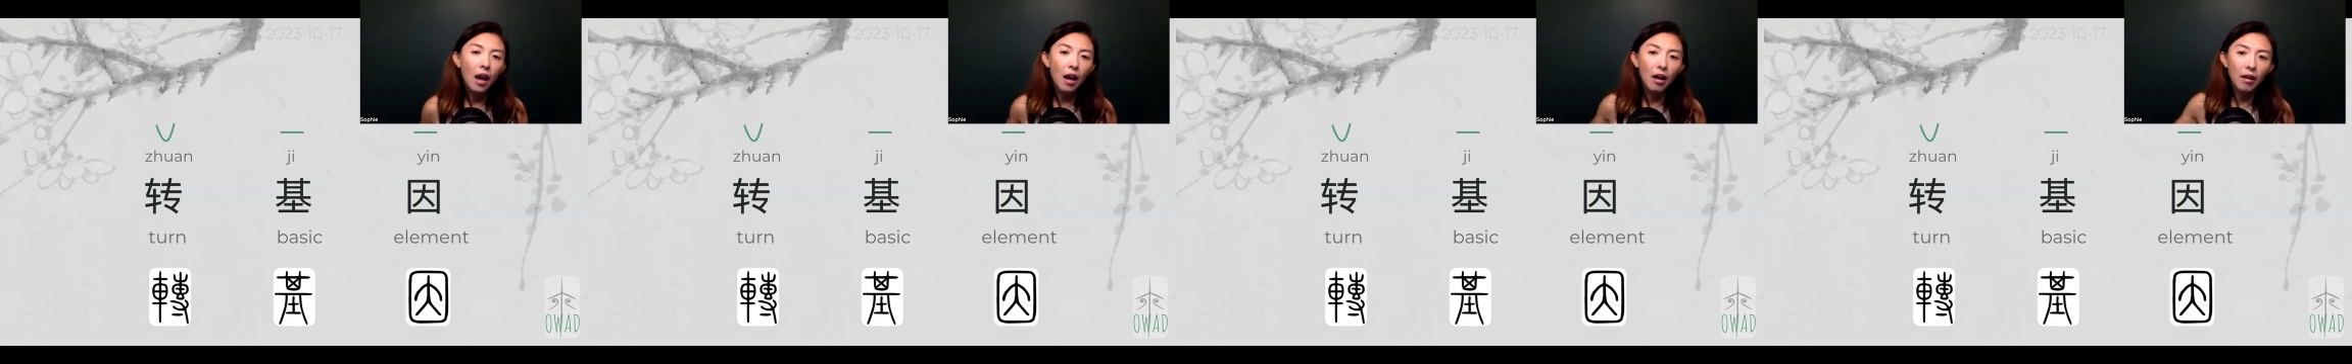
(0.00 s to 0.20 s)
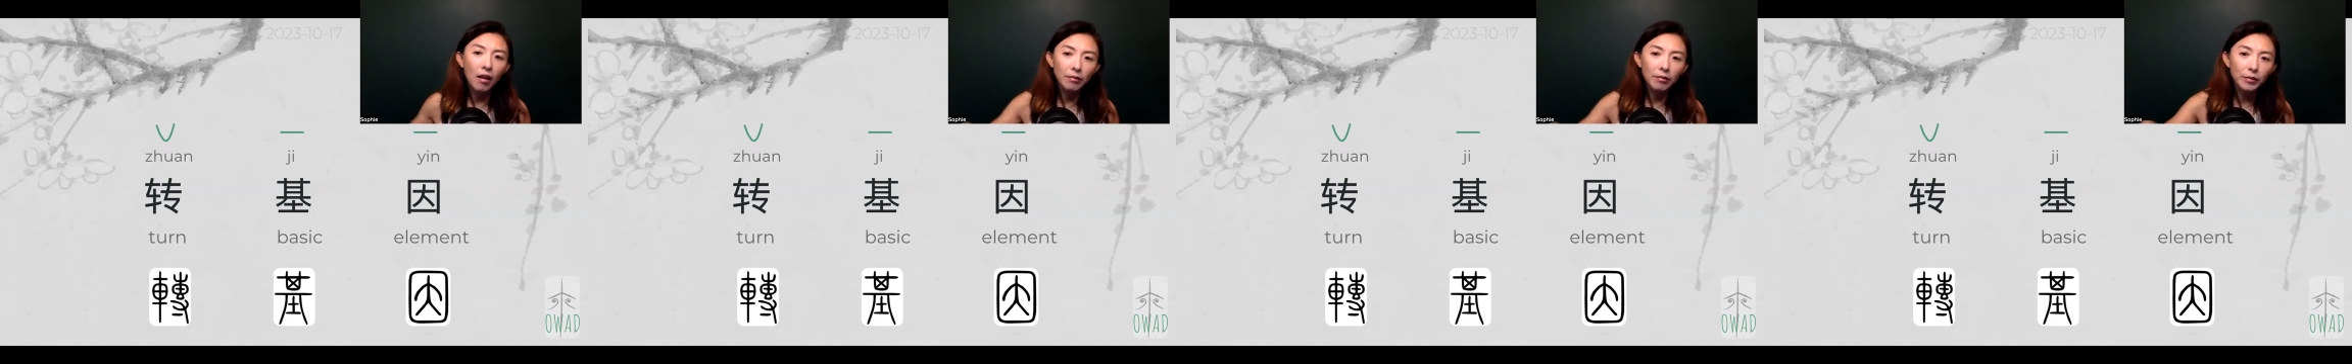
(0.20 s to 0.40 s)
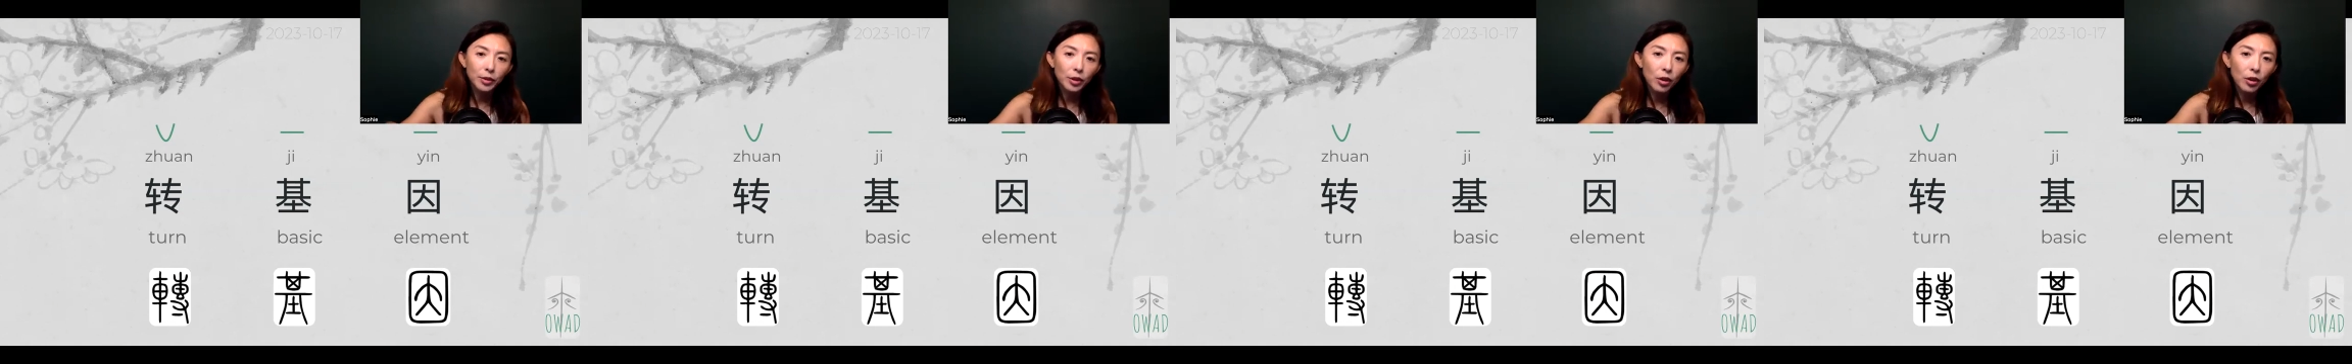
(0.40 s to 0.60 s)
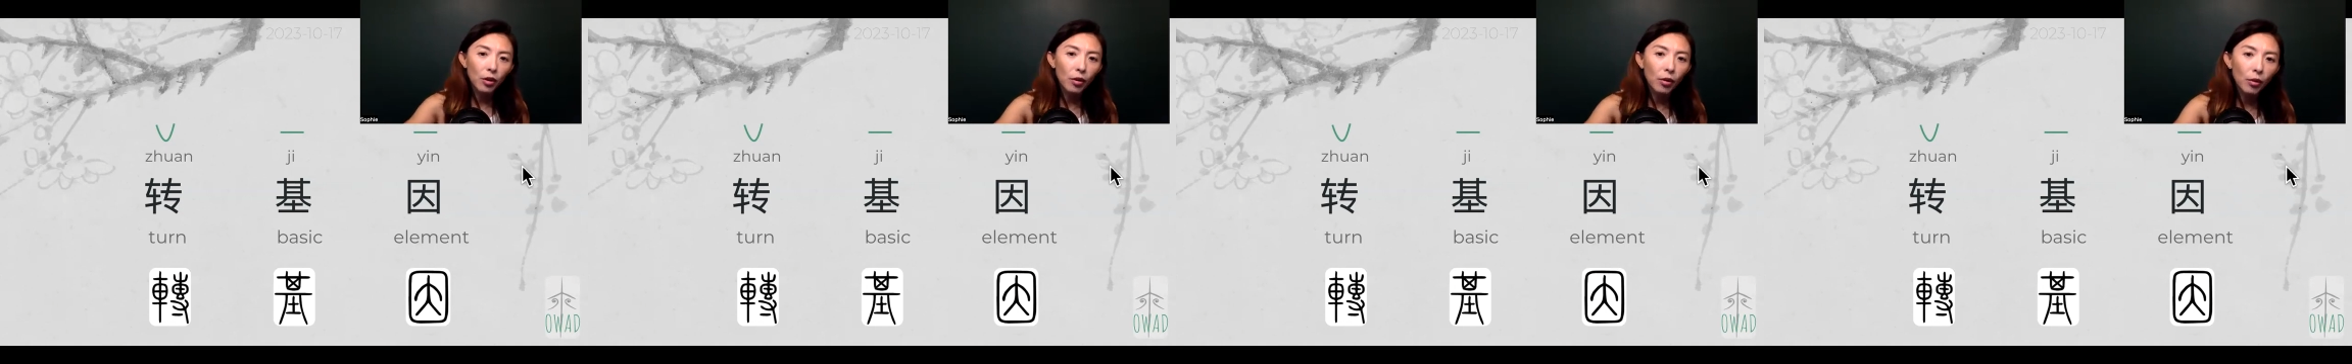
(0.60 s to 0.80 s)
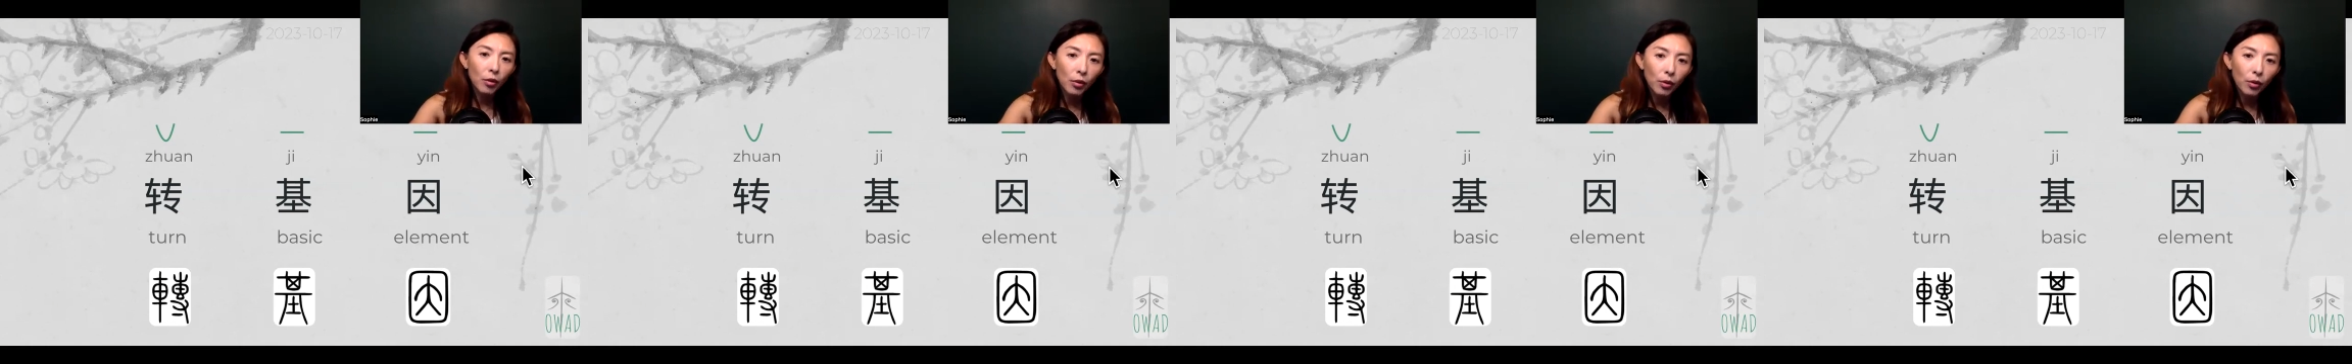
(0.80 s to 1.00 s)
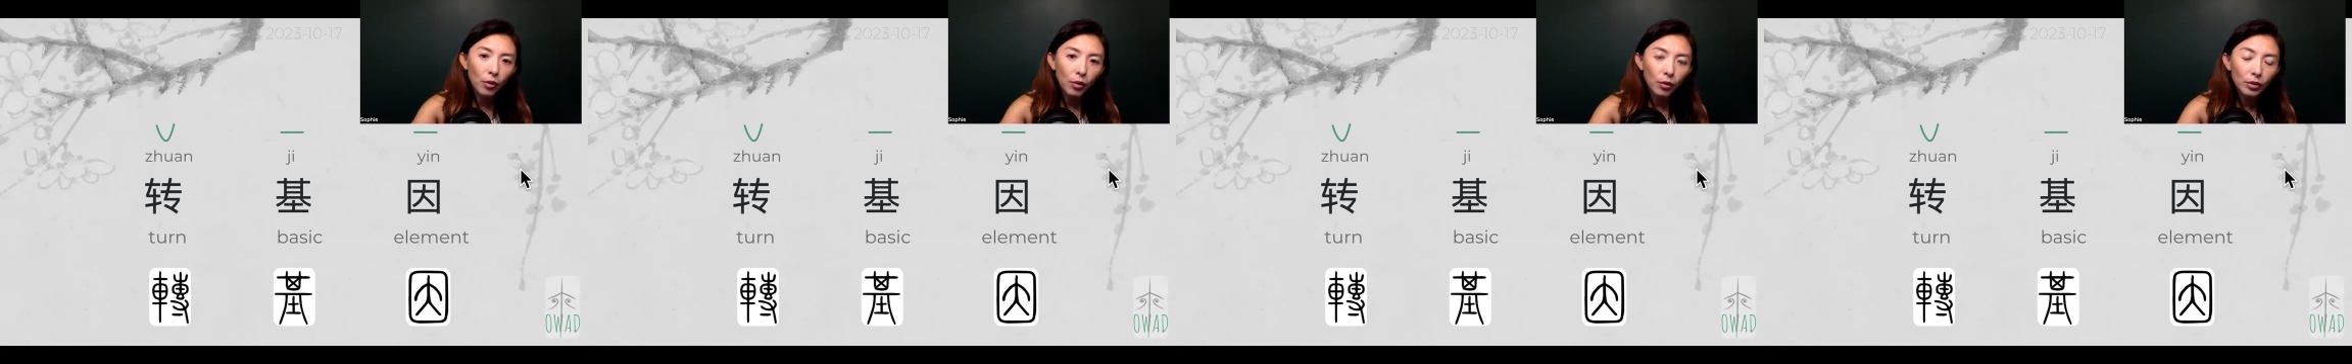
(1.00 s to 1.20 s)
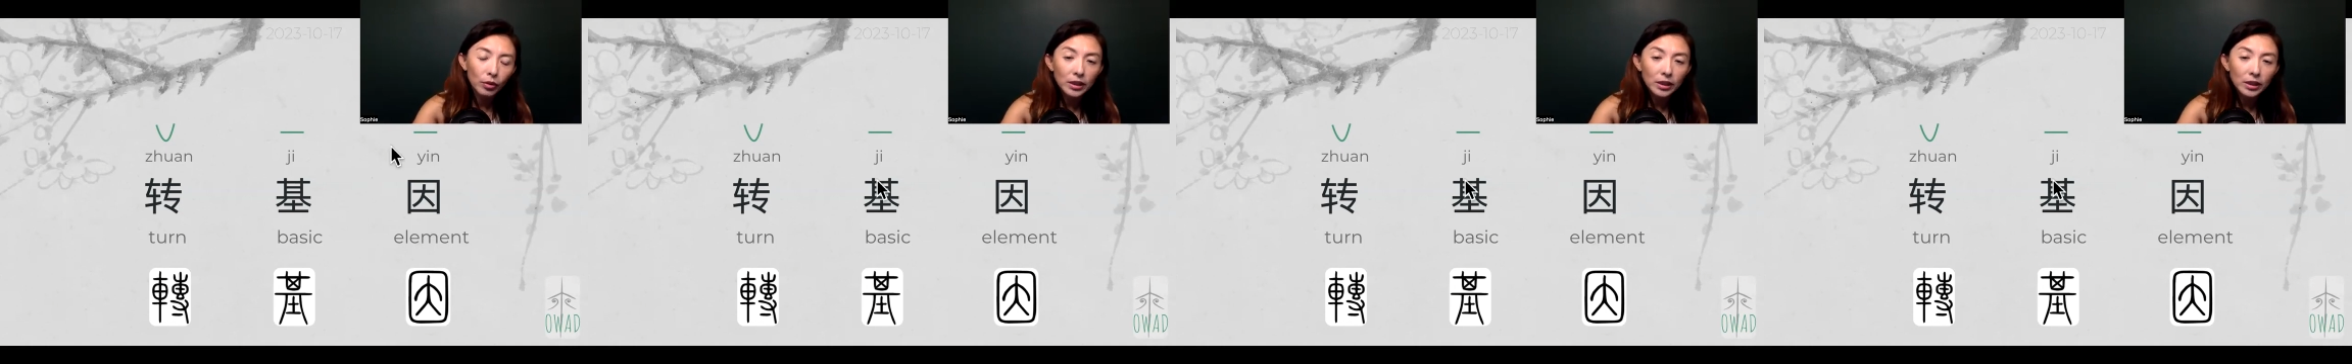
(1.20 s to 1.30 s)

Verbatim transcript: Um, so